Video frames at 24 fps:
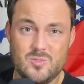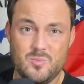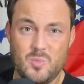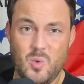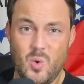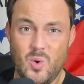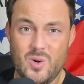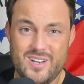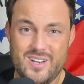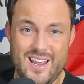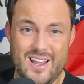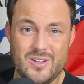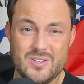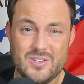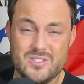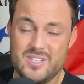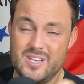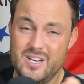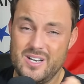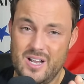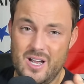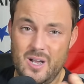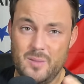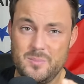more downs
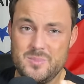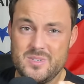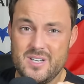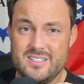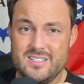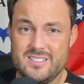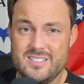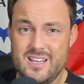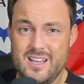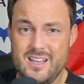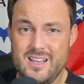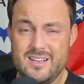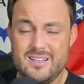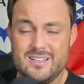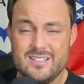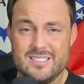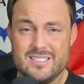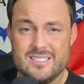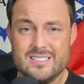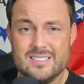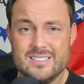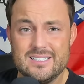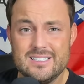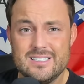than ups, I'd say,
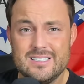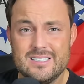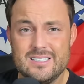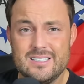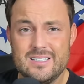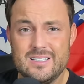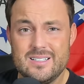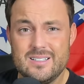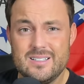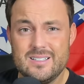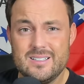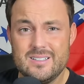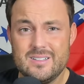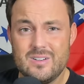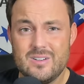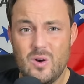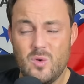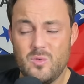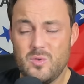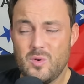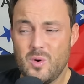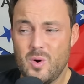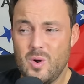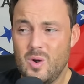
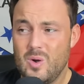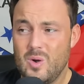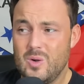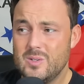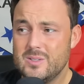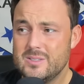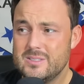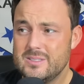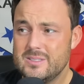overall.